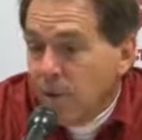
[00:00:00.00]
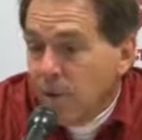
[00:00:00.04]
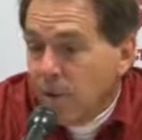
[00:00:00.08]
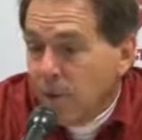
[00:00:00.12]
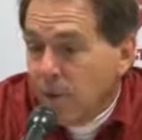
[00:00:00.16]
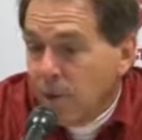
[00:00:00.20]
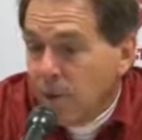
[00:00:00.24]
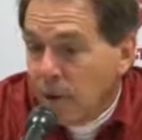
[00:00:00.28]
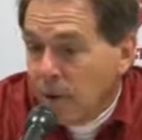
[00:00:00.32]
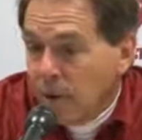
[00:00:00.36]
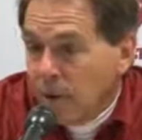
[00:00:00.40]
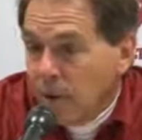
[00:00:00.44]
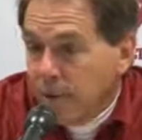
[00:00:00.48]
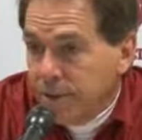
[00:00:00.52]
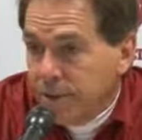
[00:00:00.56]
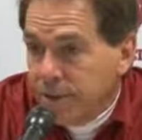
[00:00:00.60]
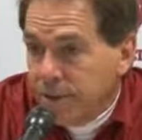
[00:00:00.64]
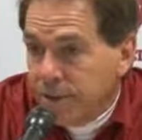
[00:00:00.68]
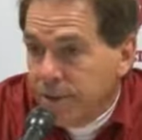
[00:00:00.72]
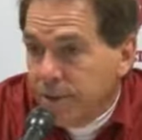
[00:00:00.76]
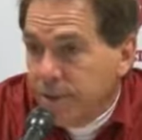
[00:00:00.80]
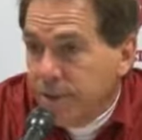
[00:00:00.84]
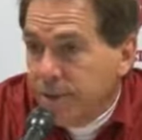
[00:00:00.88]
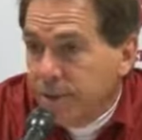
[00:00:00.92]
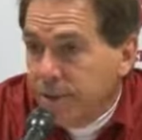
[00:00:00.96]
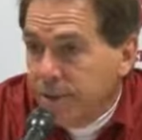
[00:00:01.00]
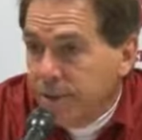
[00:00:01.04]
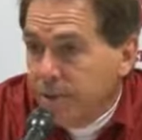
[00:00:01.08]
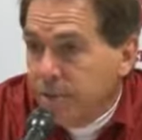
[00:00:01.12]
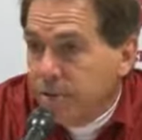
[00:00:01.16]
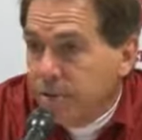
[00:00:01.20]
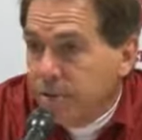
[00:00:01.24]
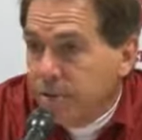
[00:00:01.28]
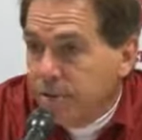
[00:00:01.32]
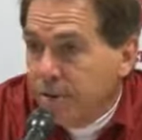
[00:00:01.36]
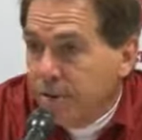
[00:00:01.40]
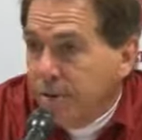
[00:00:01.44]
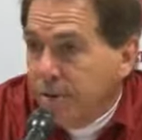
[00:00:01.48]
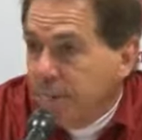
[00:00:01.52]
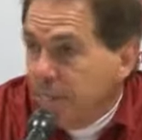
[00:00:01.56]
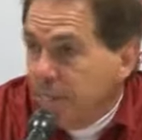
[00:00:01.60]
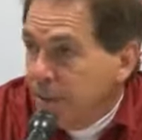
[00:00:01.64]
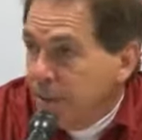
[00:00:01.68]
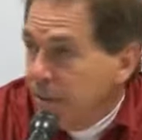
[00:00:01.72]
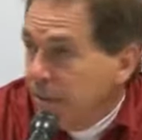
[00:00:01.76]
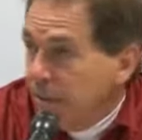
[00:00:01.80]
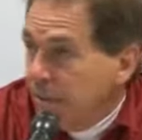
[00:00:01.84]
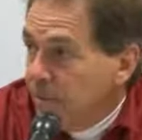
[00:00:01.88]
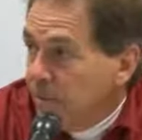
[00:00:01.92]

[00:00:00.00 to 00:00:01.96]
what all the scenarios might be